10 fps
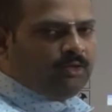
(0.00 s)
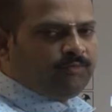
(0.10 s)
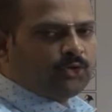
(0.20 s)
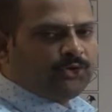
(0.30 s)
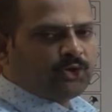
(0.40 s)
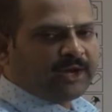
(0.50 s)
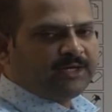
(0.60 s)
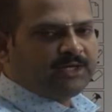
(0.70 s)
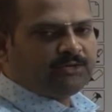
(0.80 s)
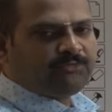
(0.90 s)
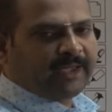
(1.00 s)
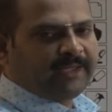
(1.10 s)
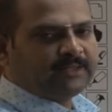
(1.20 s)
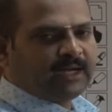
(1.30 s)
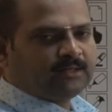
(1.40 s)
We are going to identify
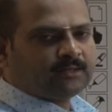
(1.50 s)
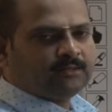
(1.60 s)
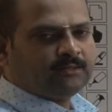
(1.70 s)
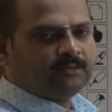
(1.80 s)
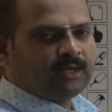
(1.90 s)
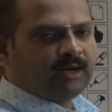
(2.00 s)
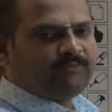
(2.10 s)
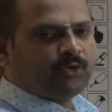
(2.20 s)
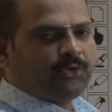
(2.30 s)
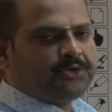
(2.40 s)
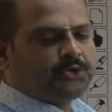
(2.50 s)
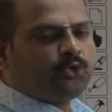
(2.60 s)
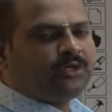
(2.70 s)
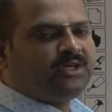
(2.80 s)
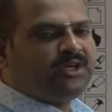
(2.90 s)
that and we are going to
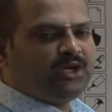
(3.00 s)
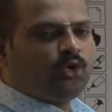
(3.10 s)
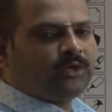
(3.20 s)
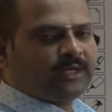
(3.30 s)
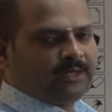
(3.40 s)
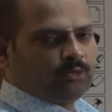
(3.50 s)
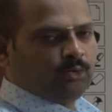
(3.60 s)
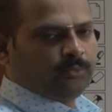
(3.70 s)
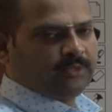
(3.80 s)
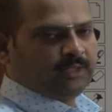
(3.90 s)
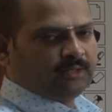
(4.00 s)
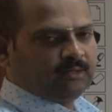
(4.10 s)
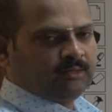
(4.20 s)
denote it over there.